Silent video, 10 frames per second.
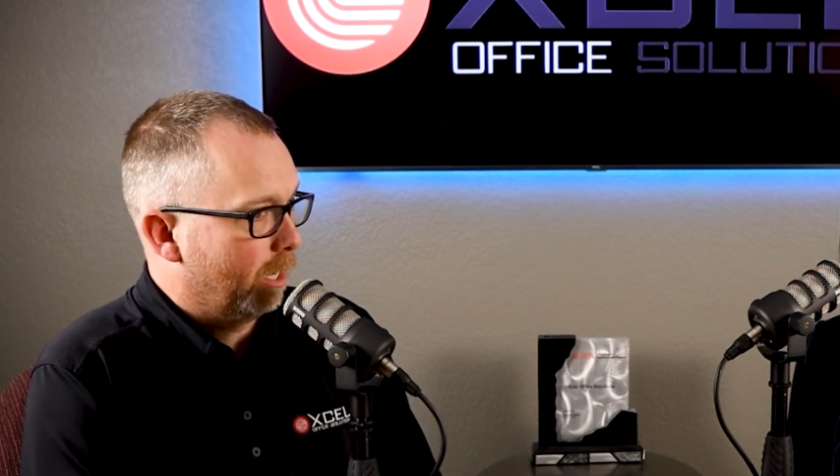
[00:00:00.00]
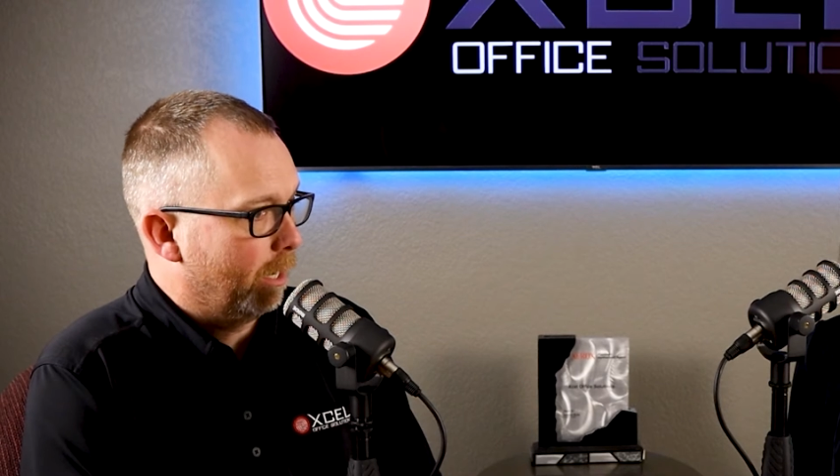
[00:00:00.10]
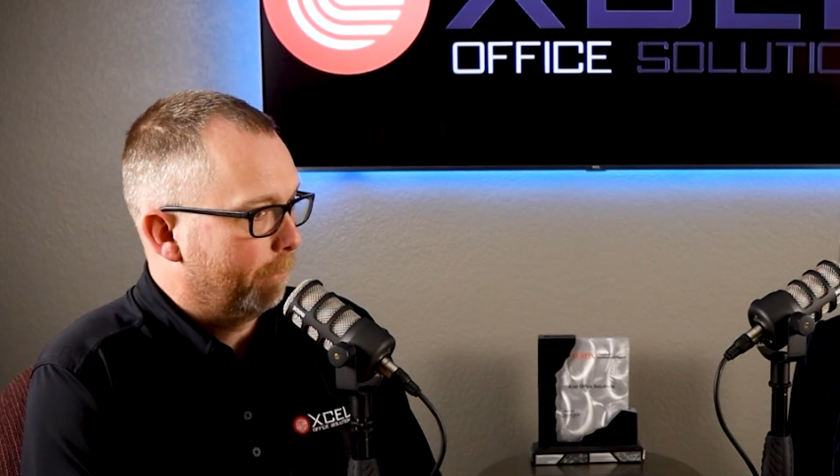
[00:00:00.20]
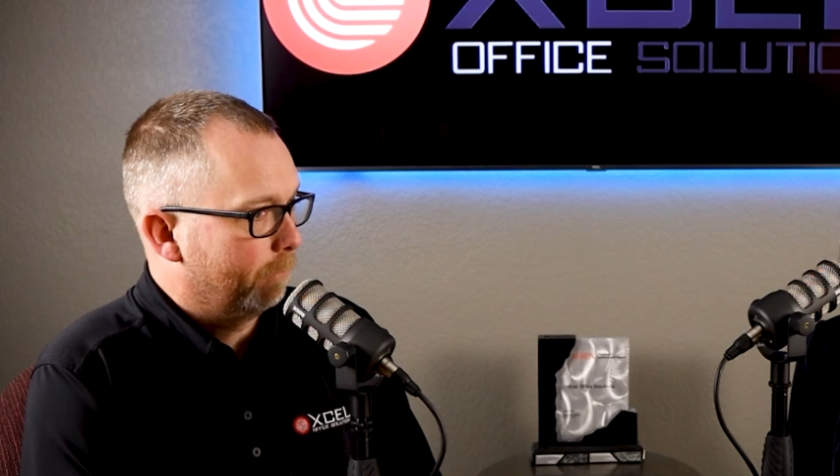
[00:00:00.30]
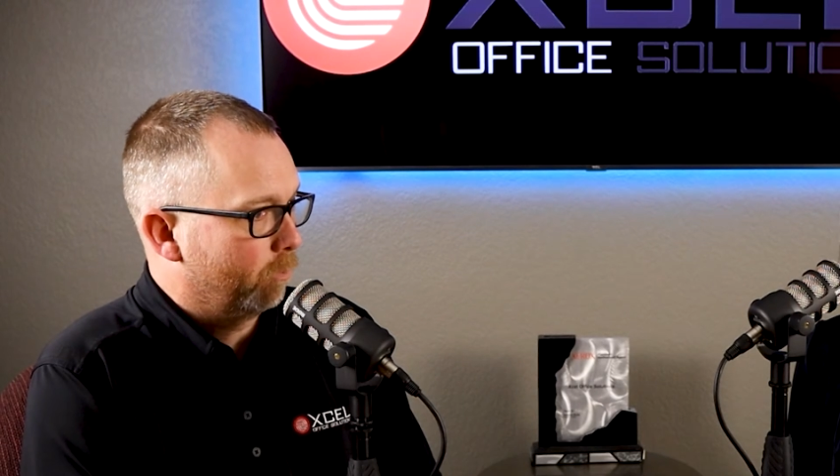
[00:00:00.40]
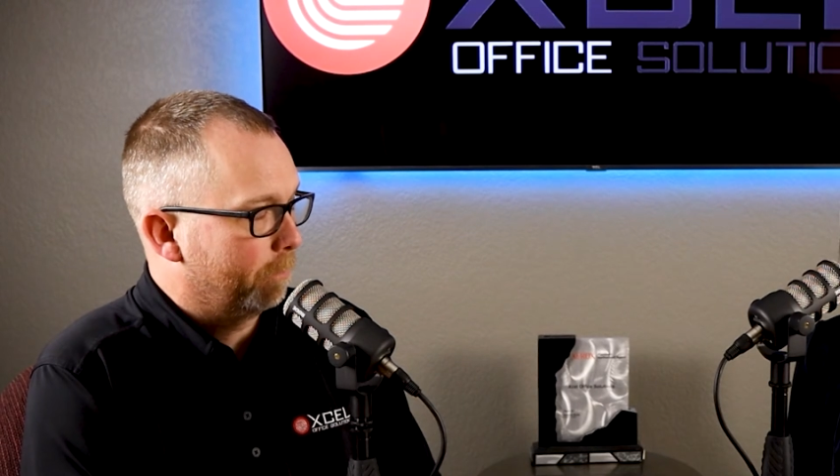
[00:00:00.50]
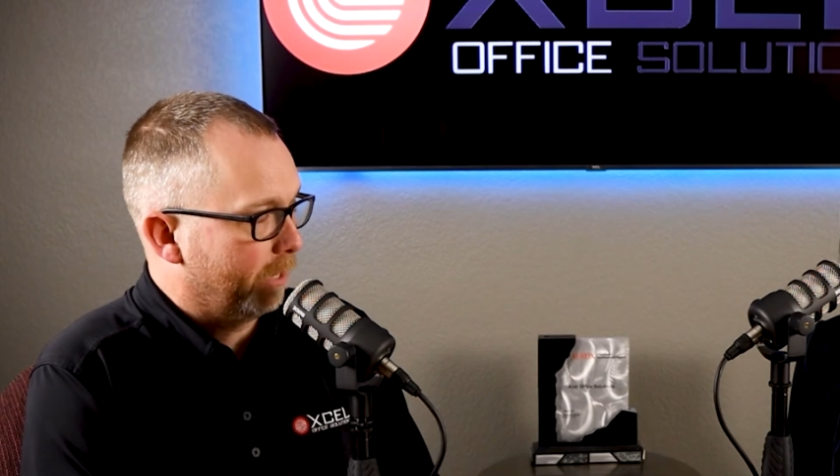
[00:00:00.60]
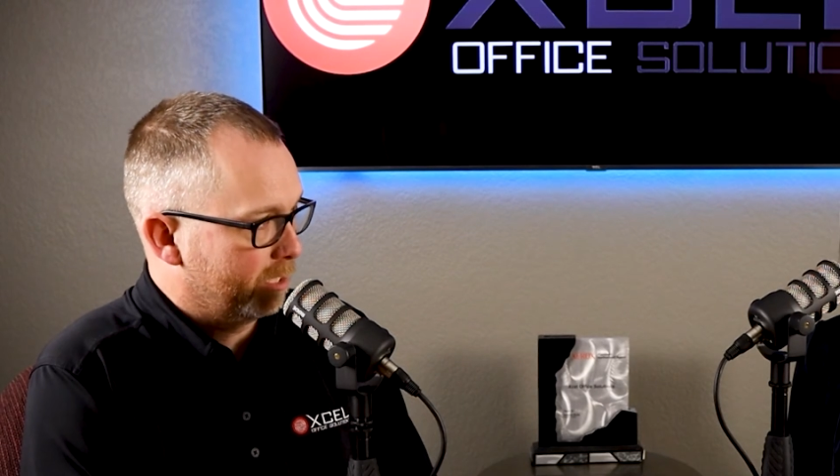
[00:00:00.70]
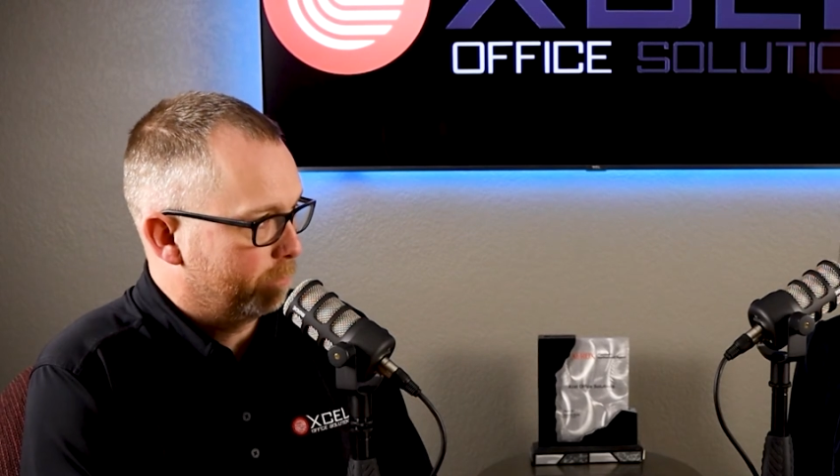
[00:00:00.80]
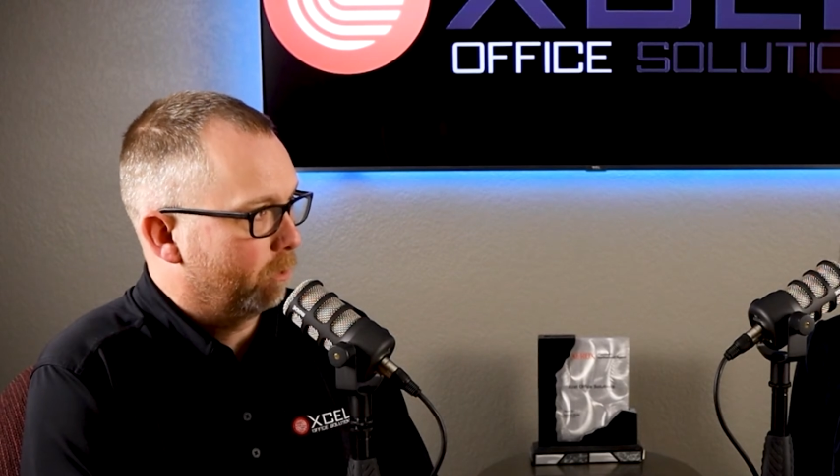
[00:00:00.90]

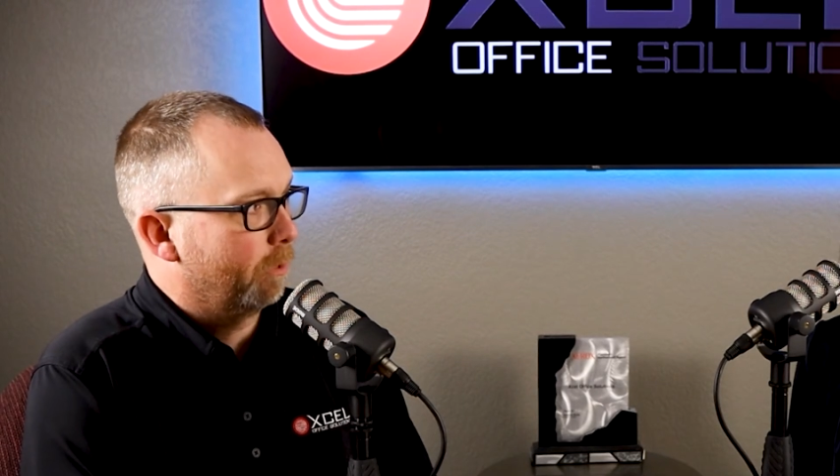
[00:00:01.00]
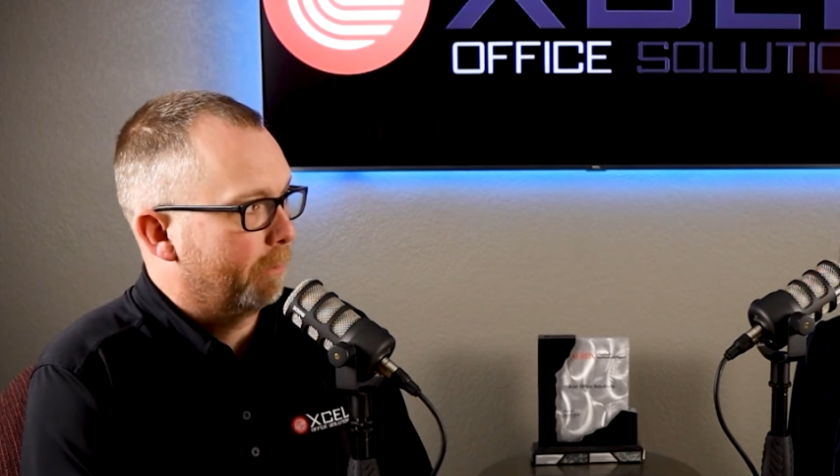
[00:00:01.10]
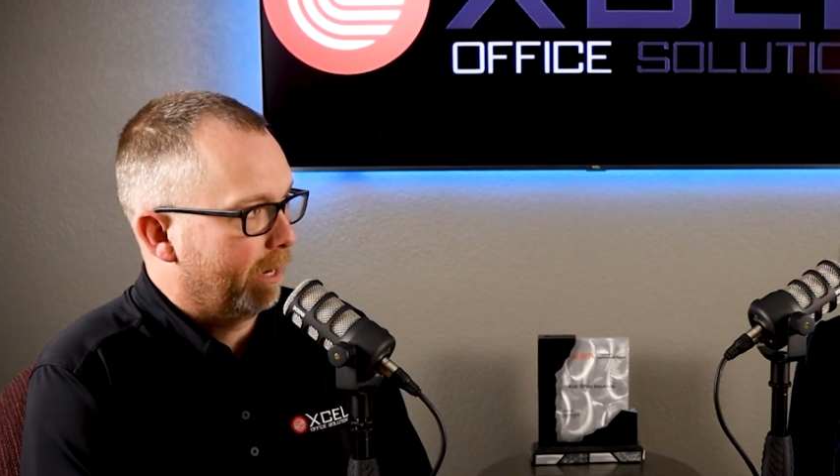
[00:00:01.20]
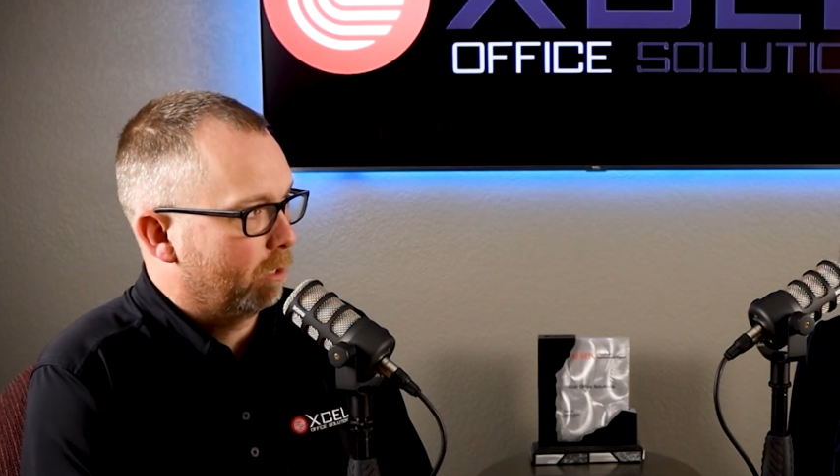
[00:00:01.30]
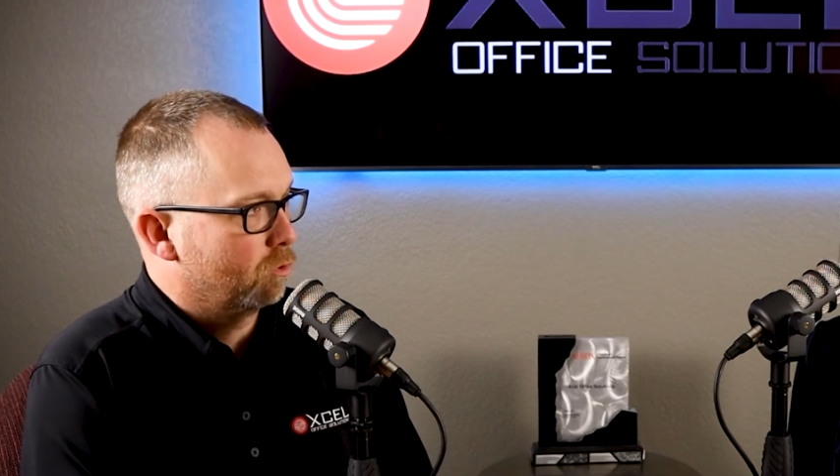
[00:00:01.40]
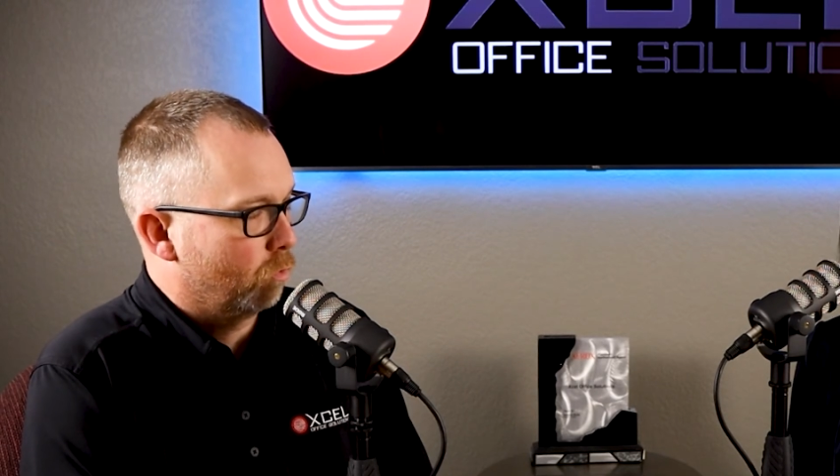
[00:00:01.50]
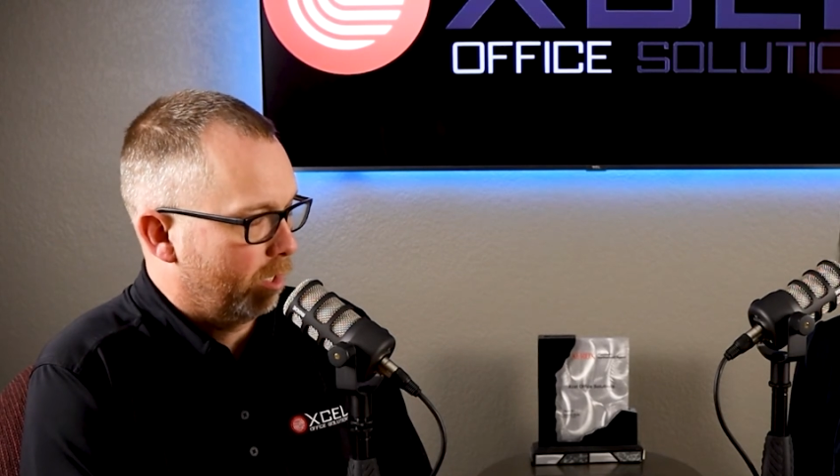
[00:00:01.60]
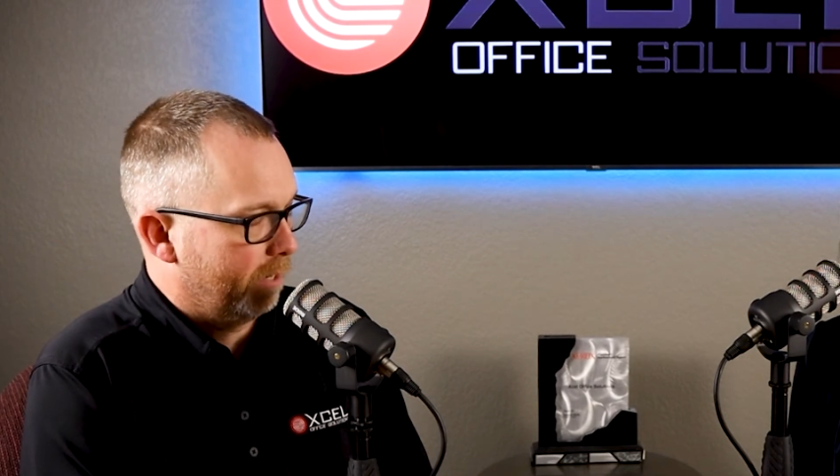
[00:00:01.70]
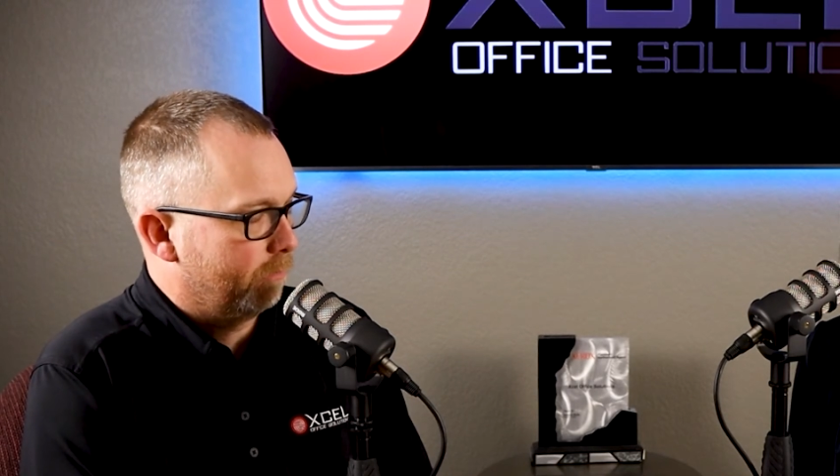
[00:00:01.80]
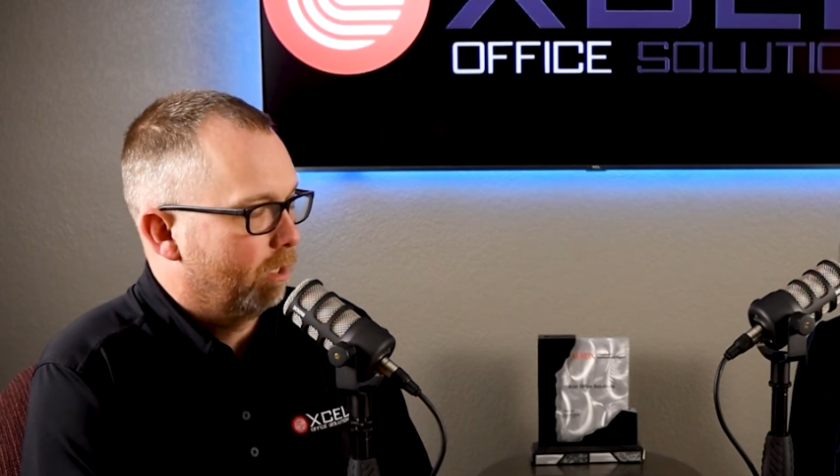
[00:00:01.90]
replacement, repairs,
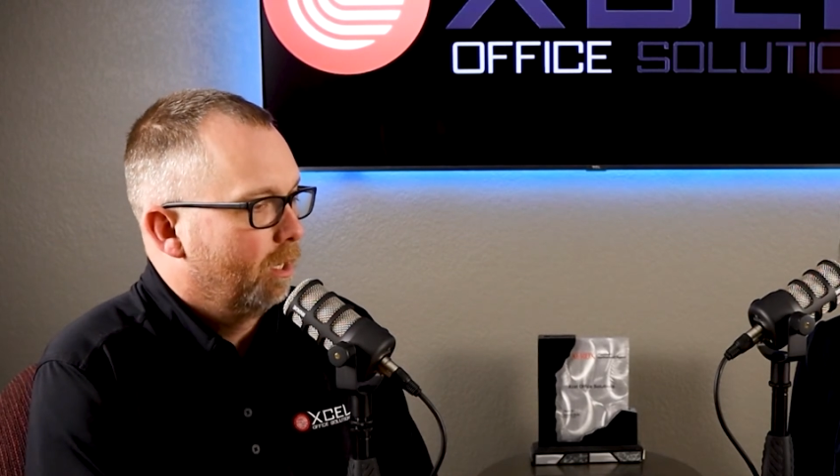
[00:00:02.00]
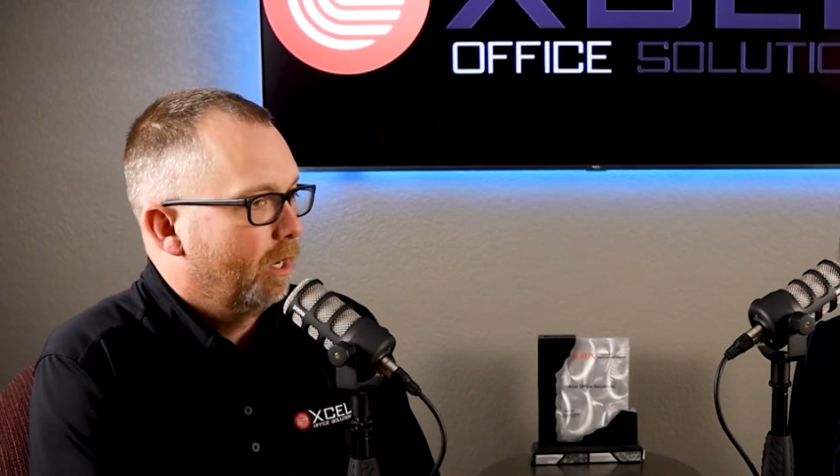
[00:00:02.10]
whatever.